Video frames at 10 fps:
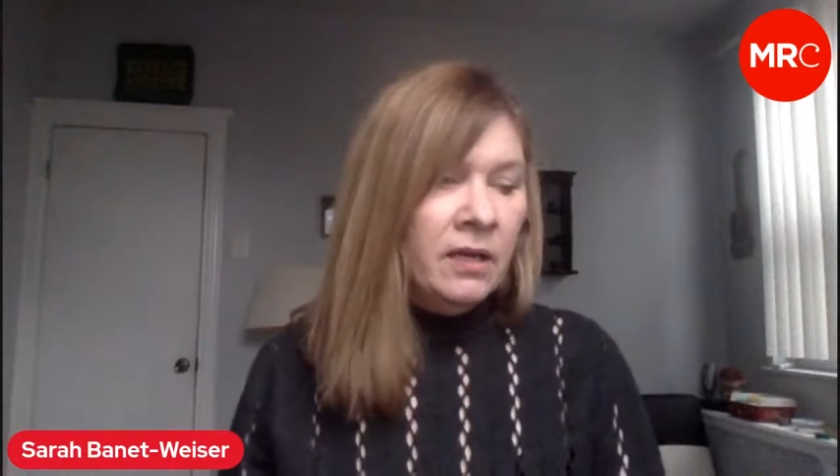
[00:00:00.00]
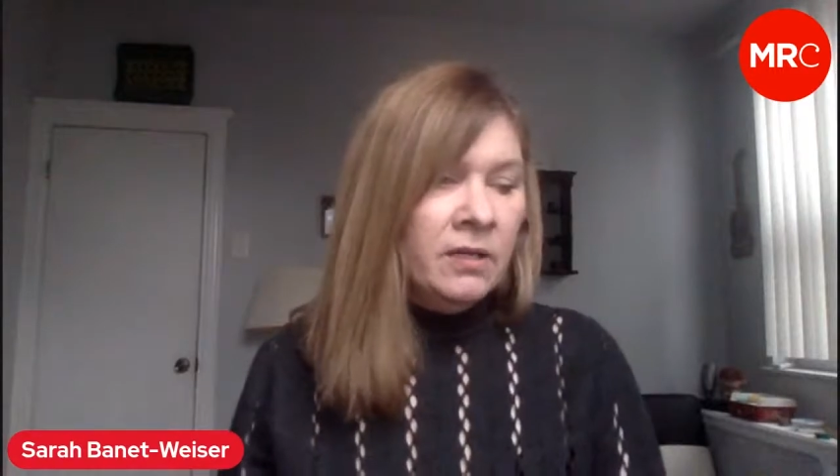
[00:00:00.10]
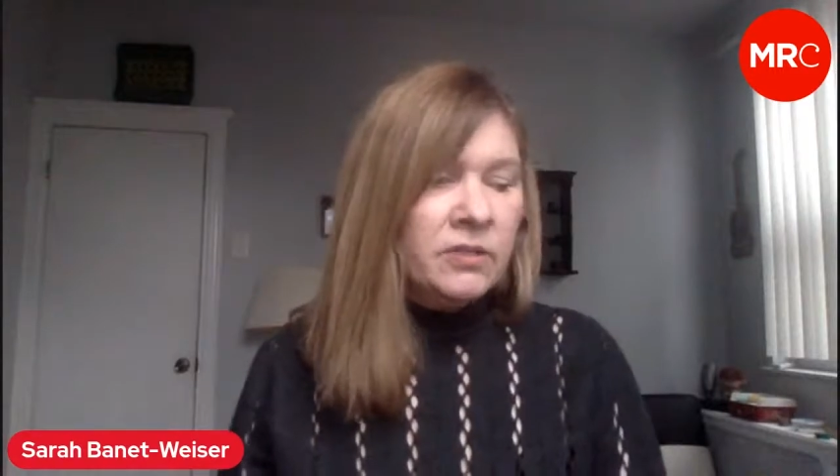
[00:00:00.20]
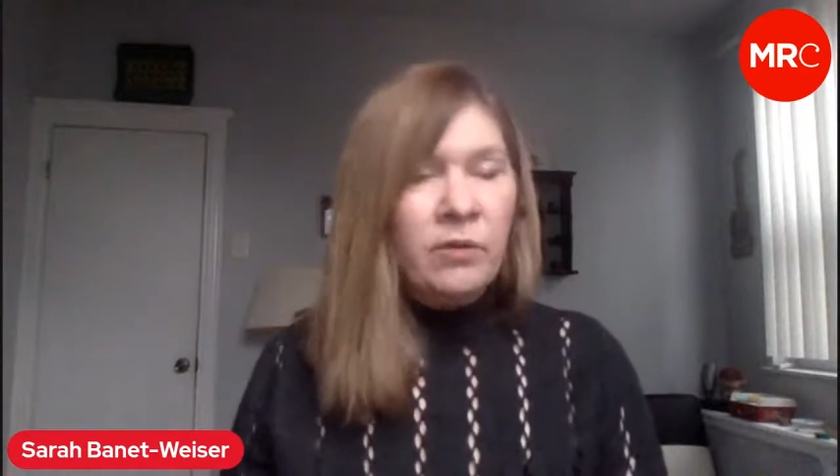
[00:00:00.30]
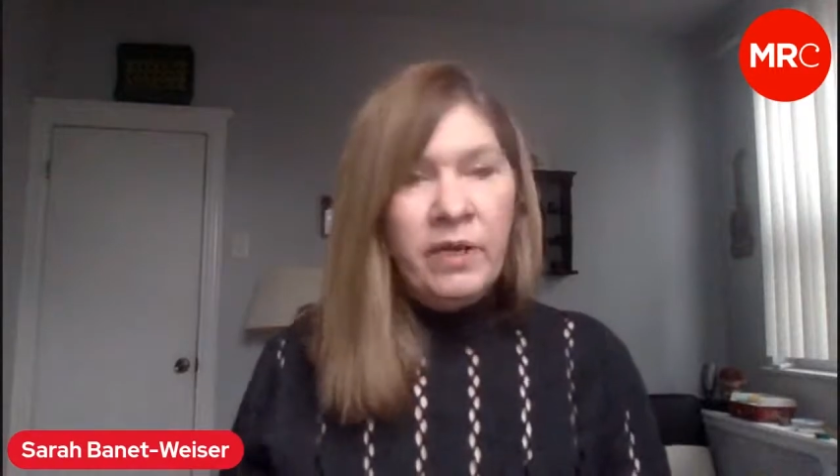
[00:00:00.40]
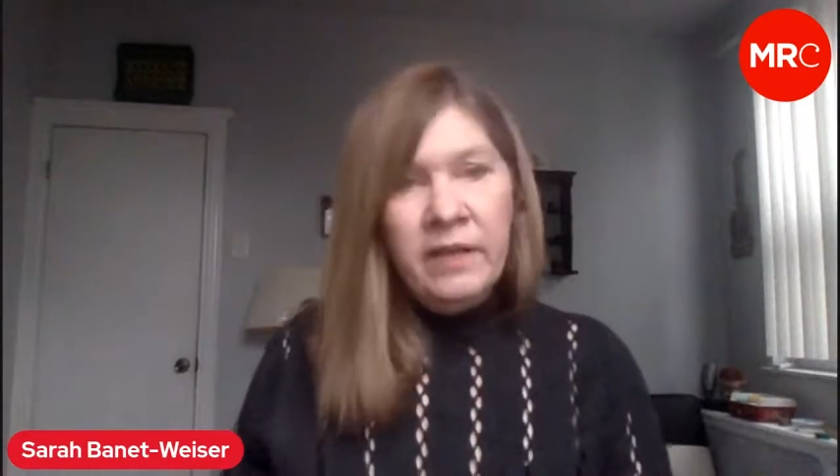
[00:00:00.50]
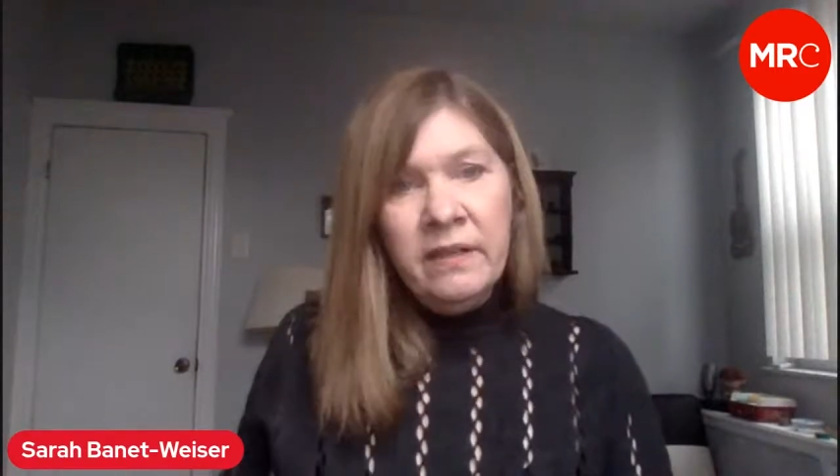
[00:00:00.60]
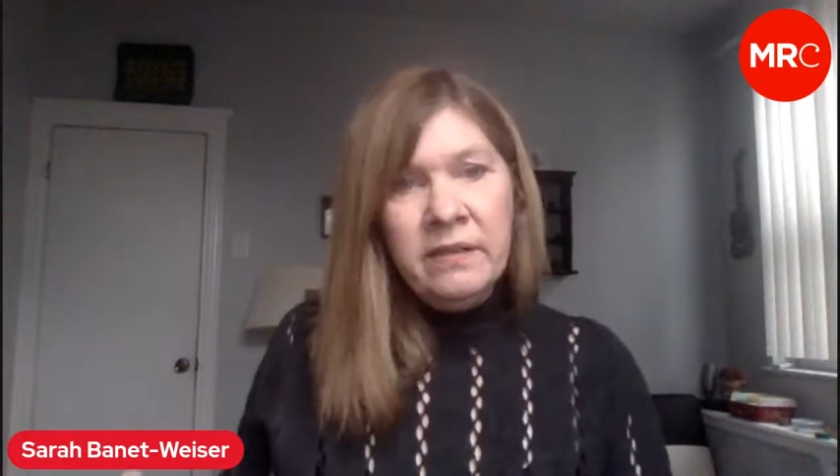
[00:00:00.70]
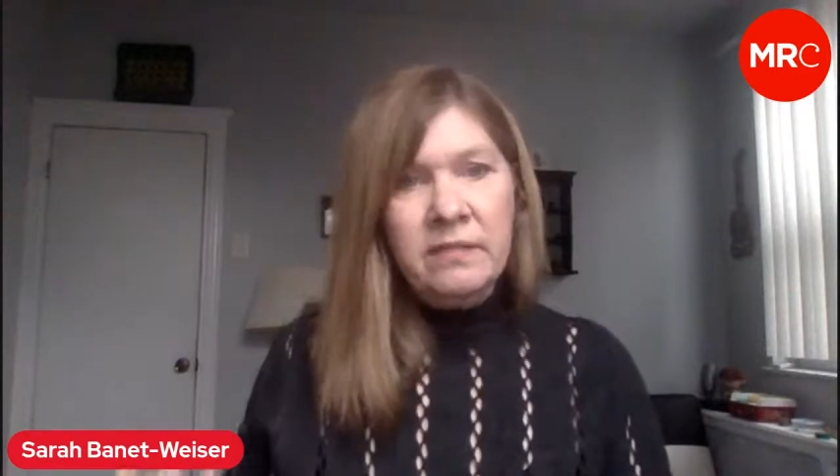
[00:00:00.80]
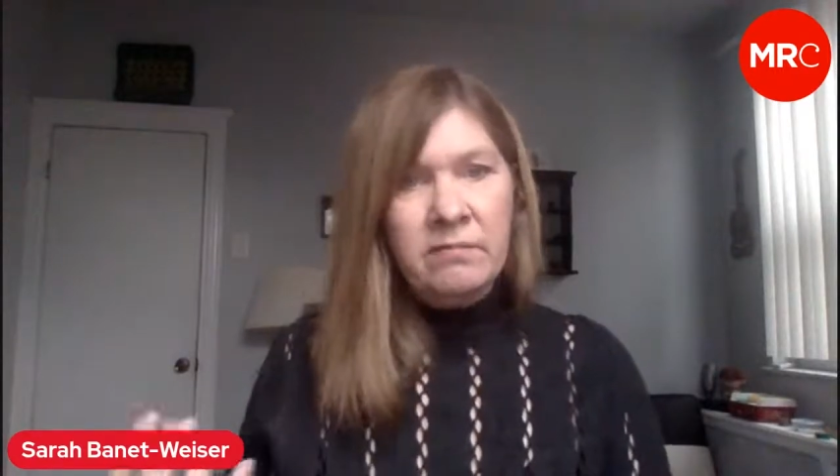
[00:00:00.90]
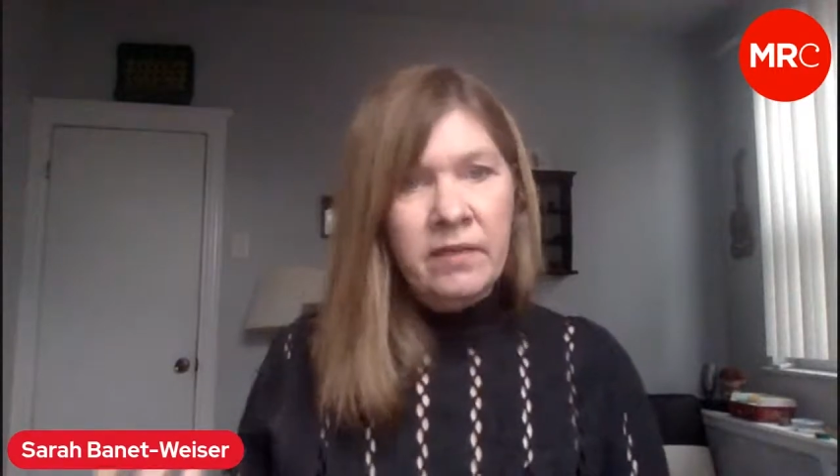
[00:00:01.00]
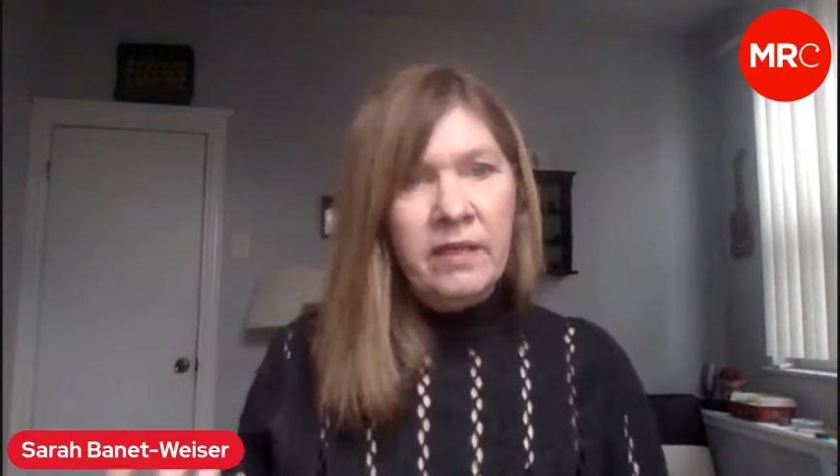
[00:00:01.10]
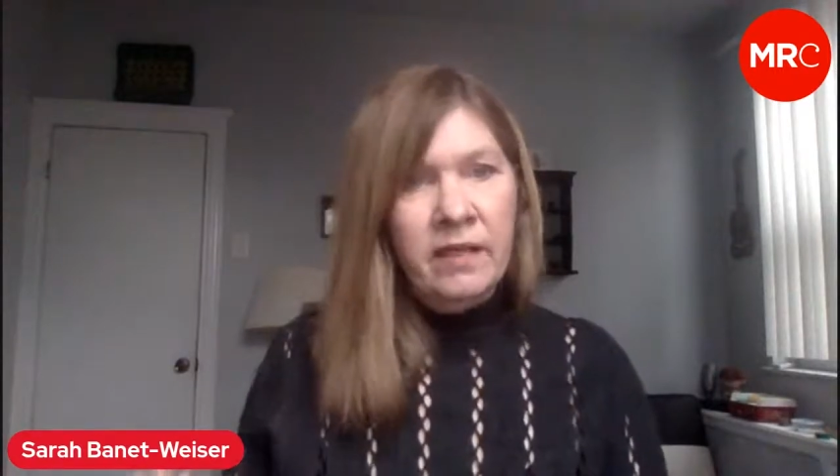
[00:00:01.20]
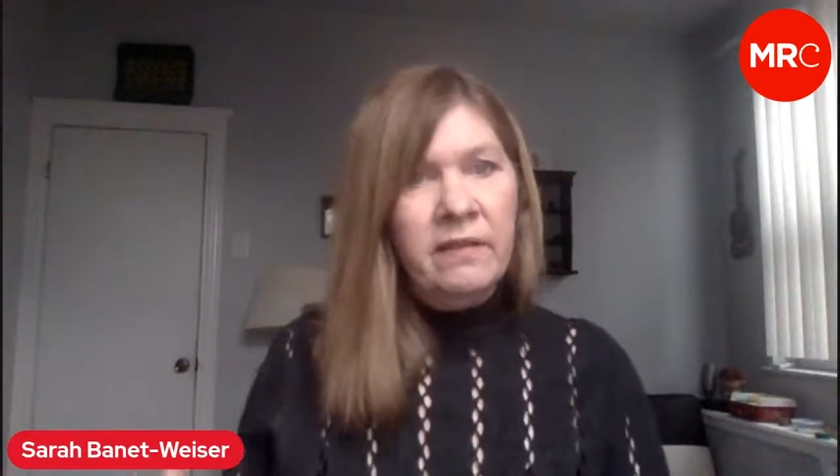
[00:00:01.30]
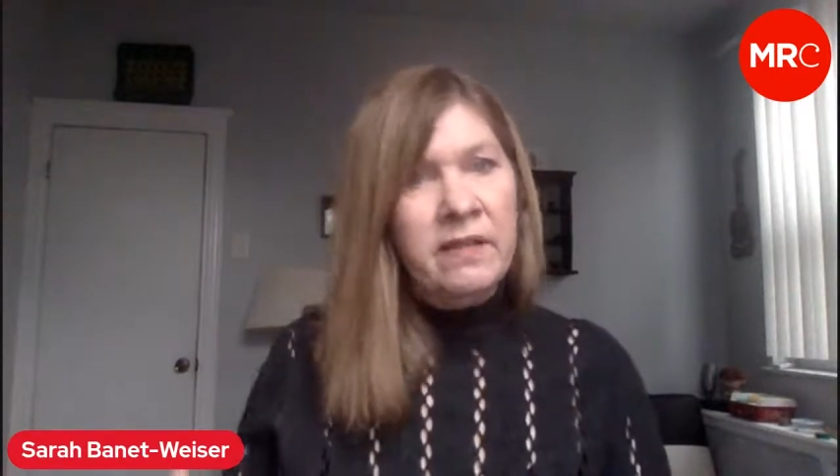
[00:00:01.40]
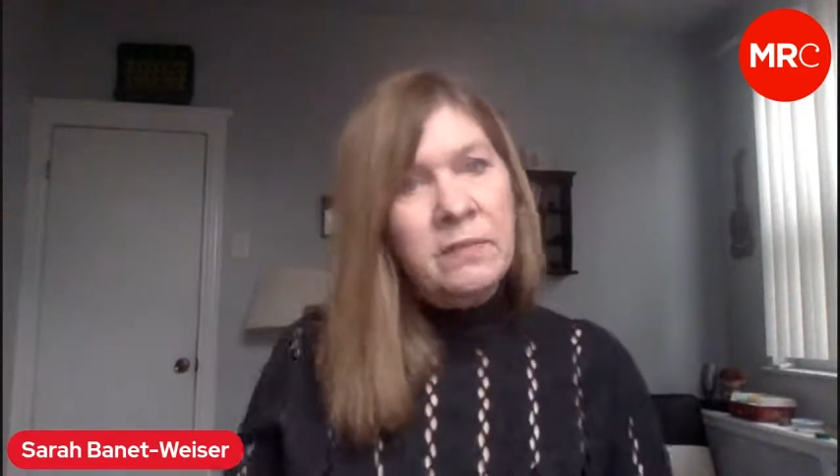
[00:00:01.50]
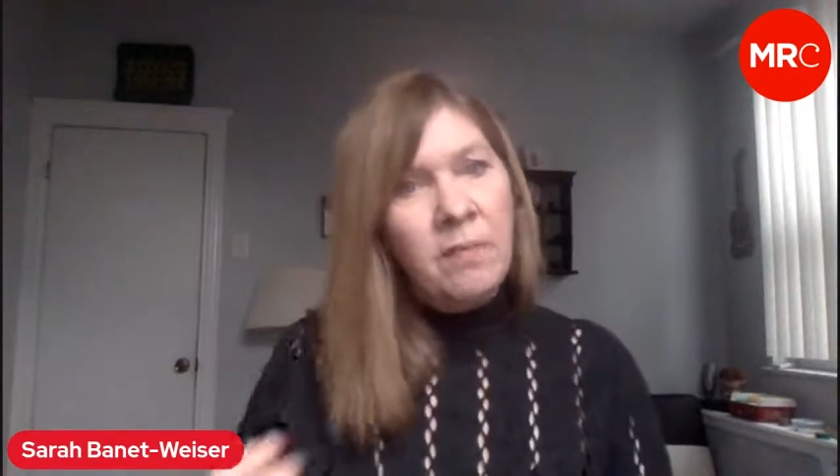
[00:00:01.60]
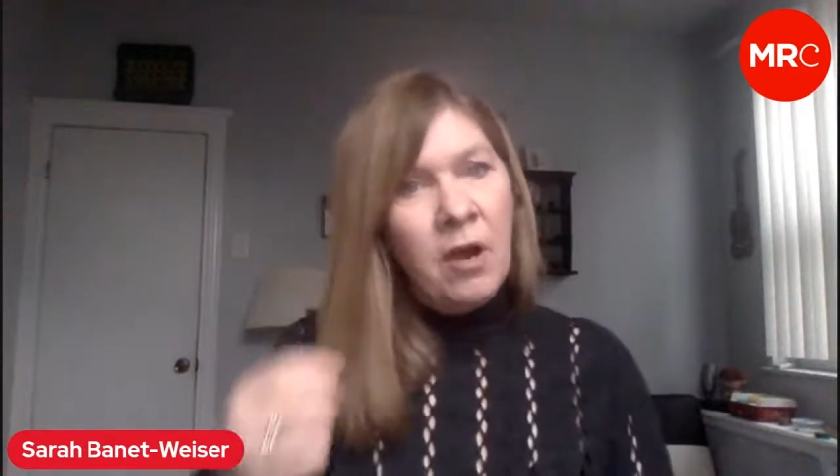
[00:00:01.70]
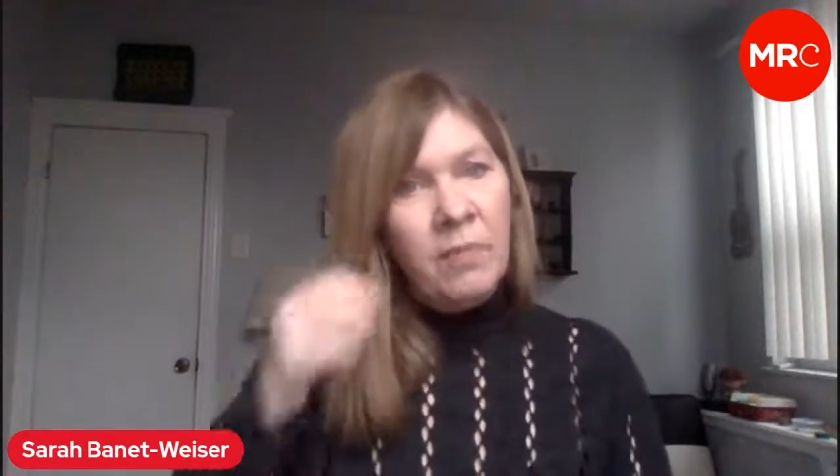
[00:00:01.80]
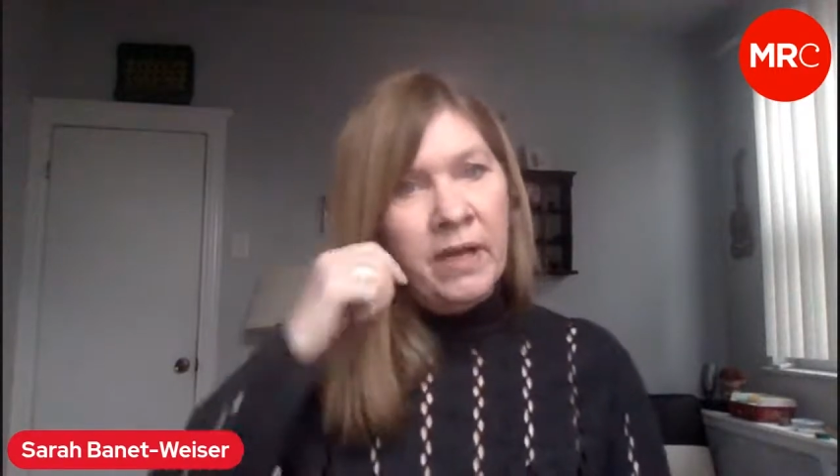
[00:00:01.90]
So in this
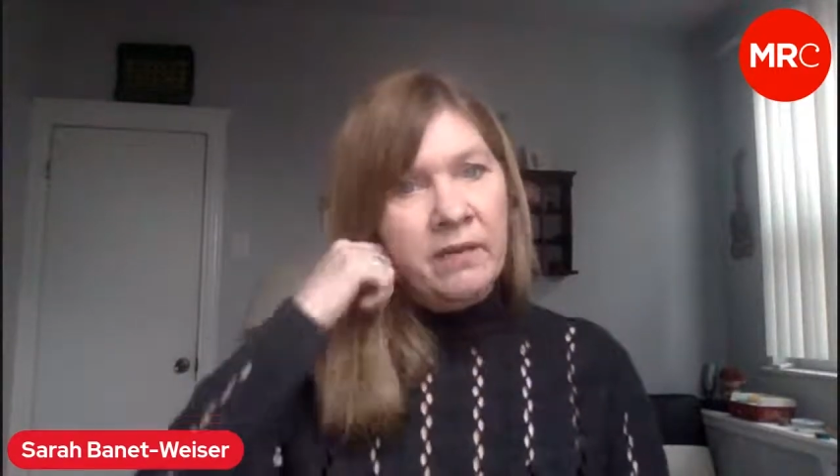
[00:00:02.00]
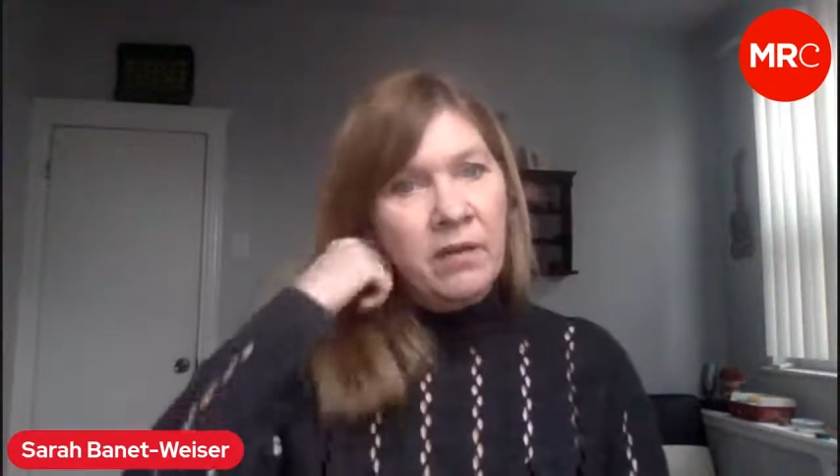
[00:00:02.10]
moment